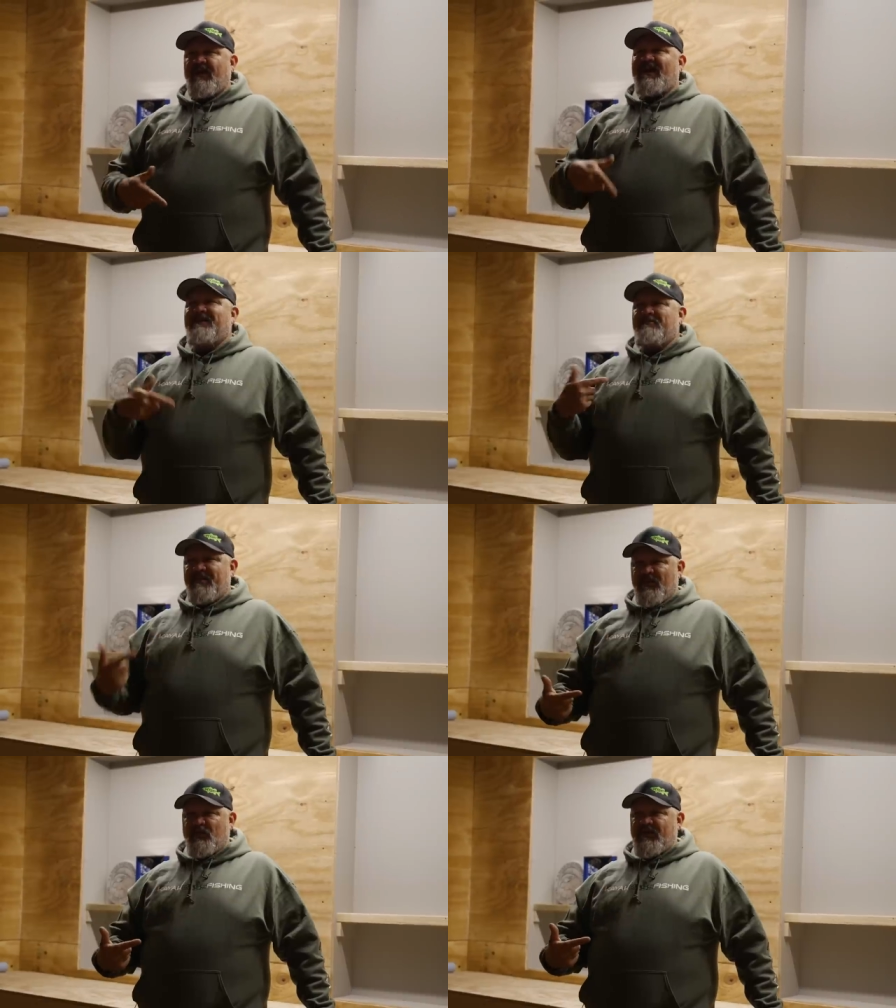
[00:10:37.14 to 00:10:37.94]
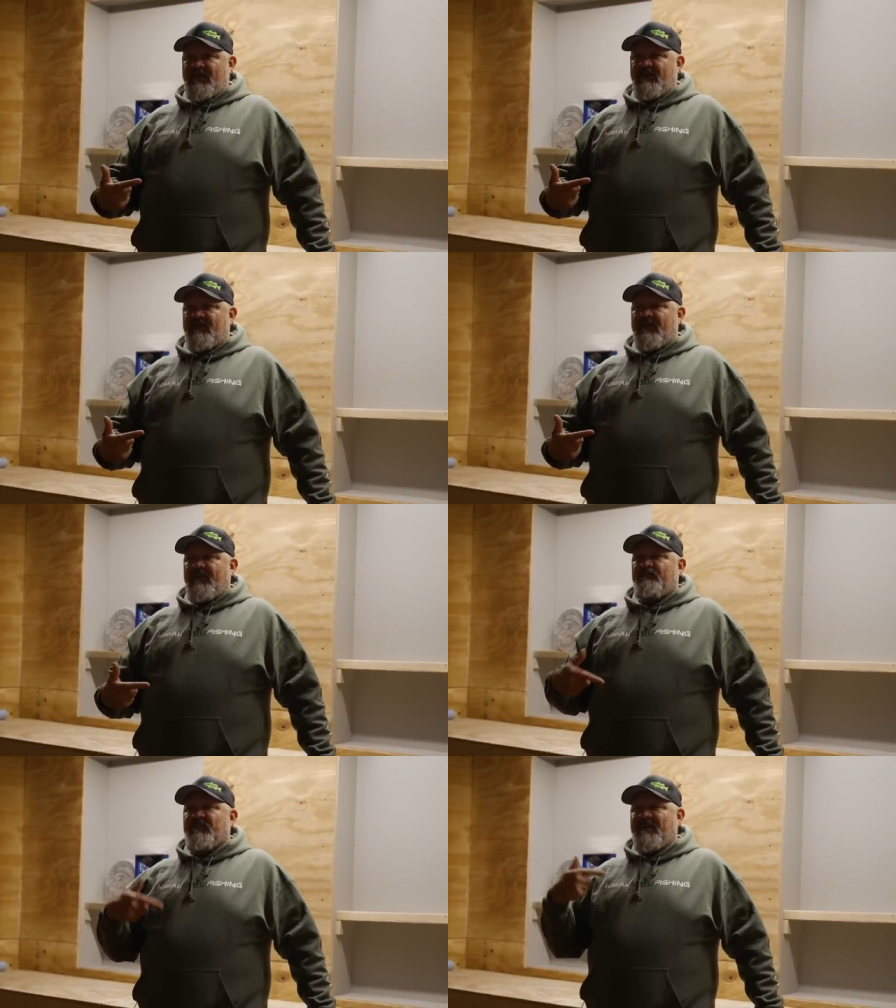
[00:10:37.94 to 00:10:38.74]
and building
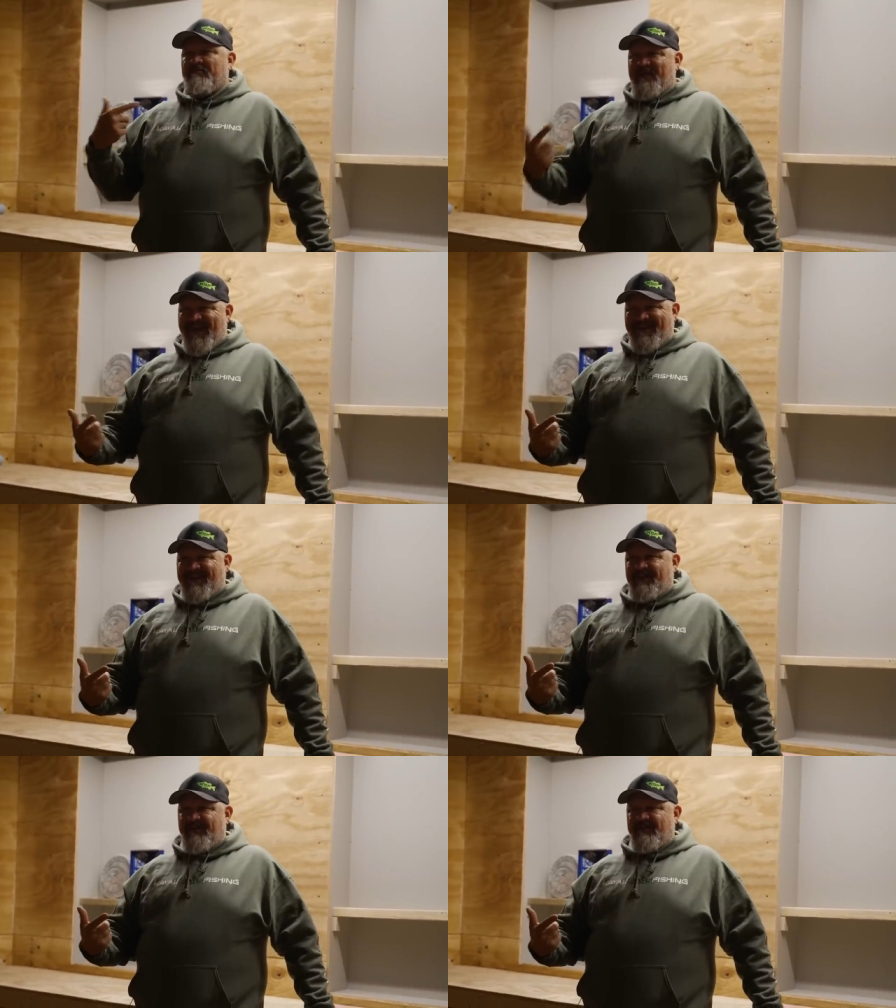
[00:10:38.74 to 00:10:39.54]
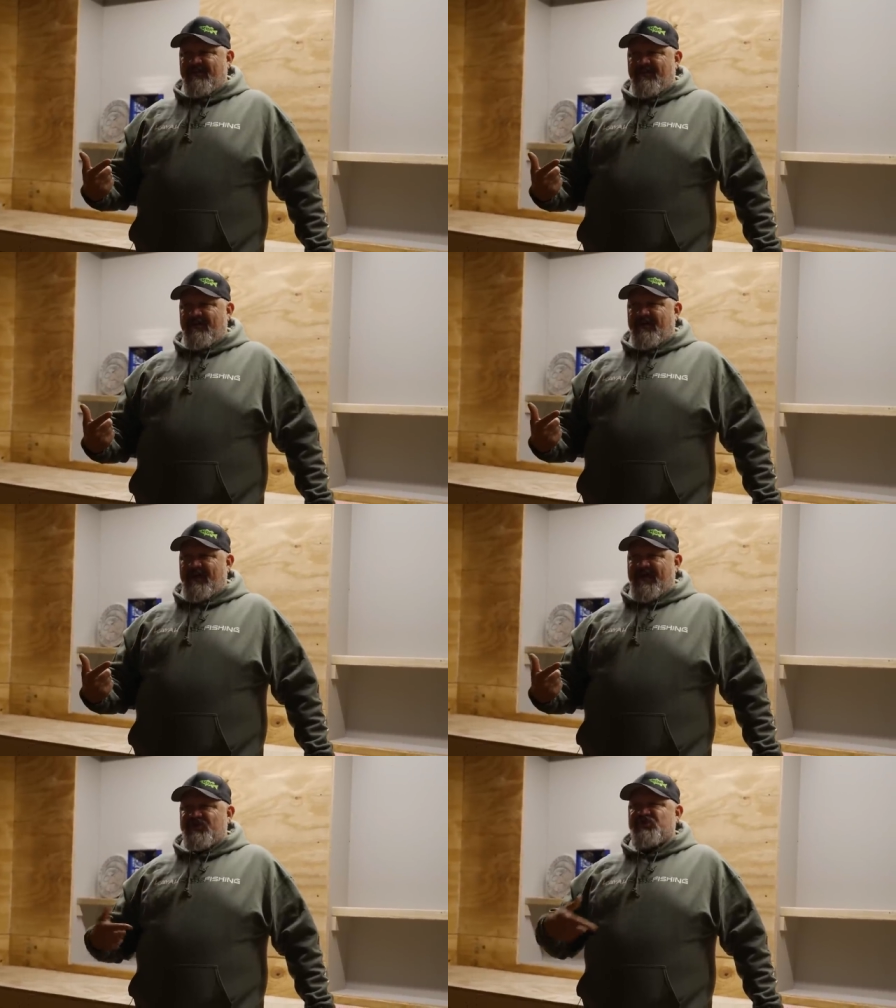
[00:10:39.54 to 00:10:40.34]
and making
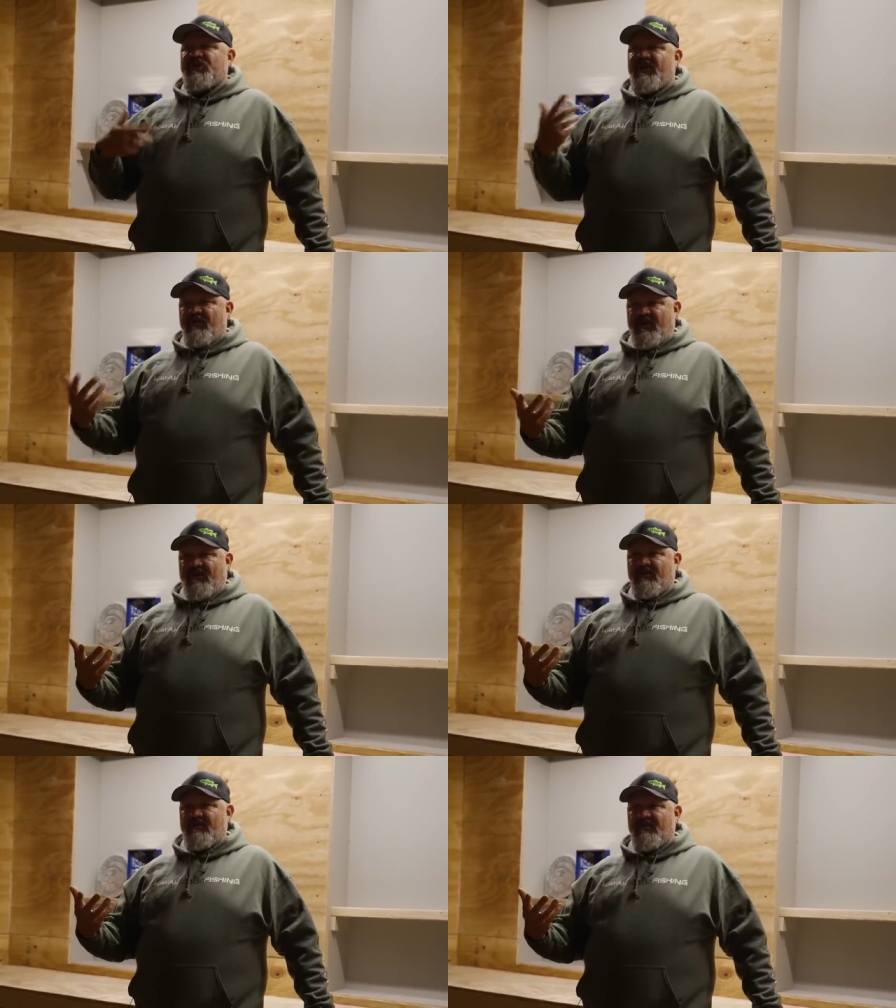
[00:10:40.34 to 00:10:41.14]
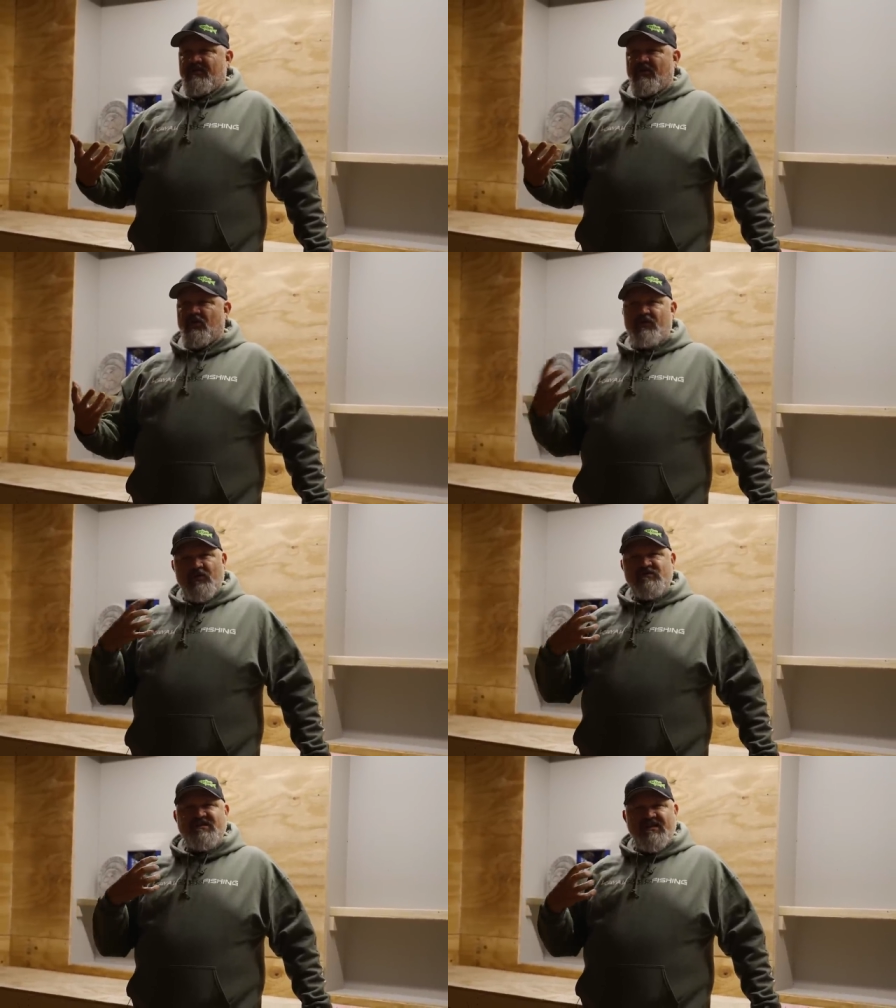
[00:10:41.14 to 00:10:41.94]
and sharing are
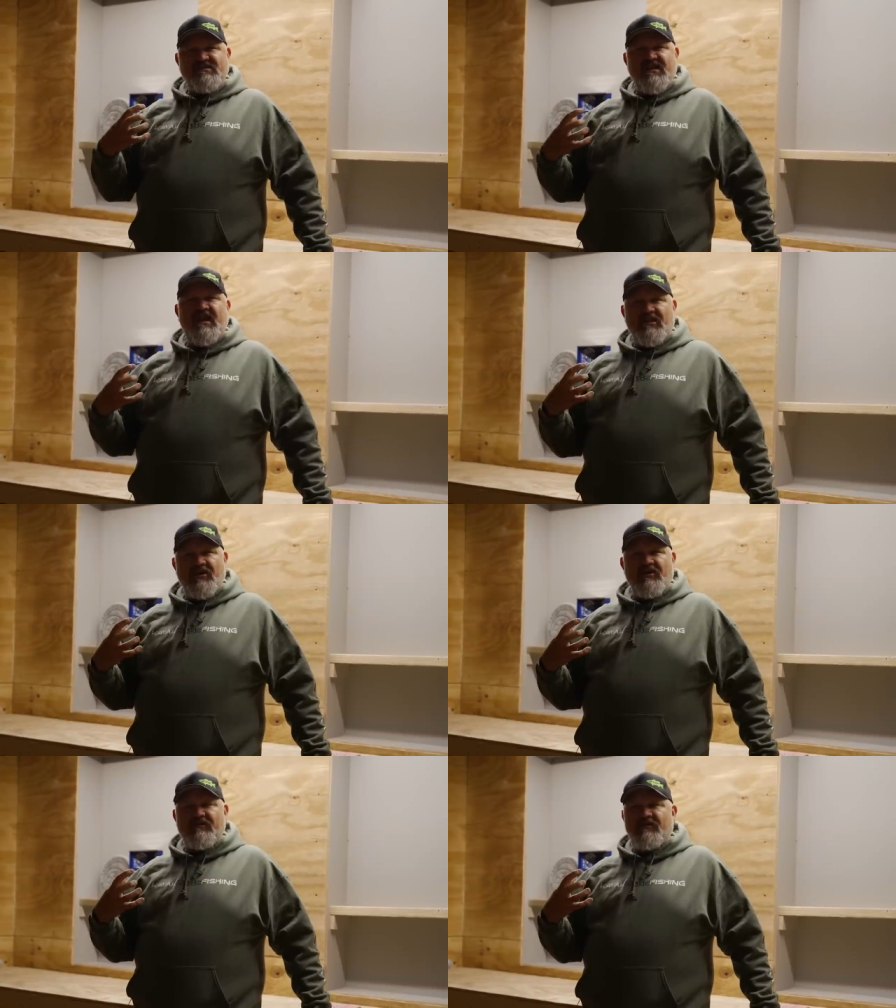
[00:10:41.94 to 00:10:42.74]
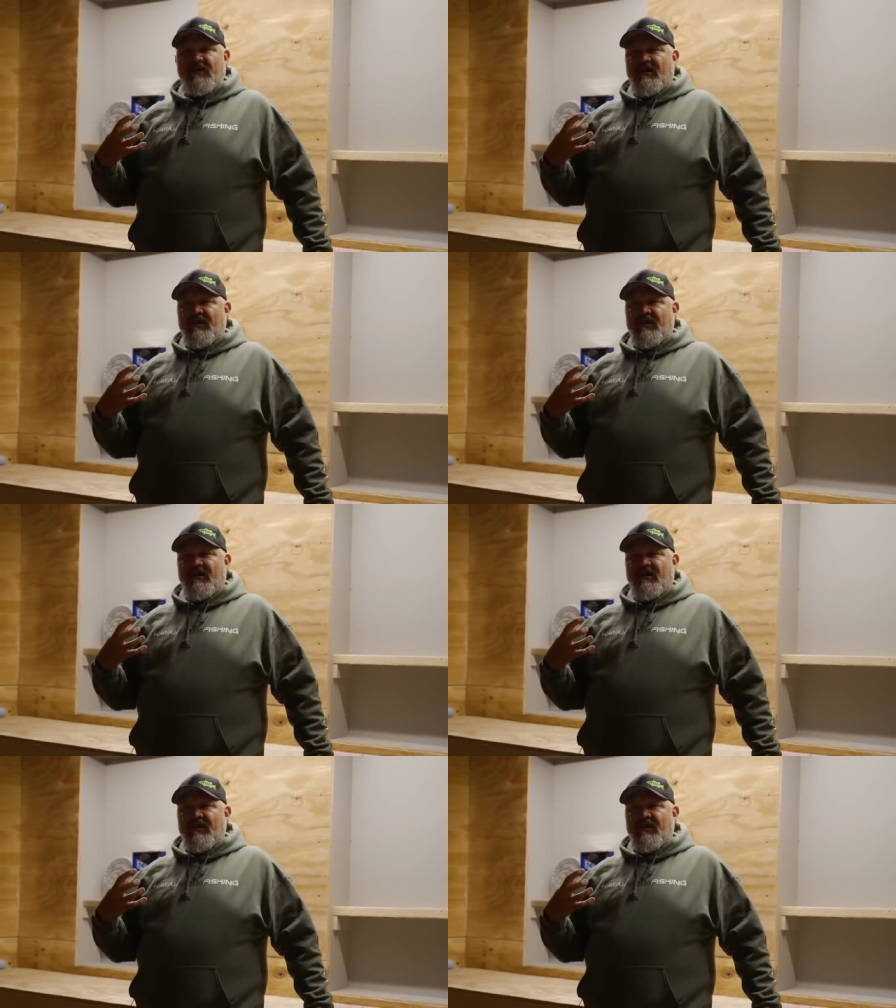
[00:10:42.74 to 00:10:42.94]
those things that I love.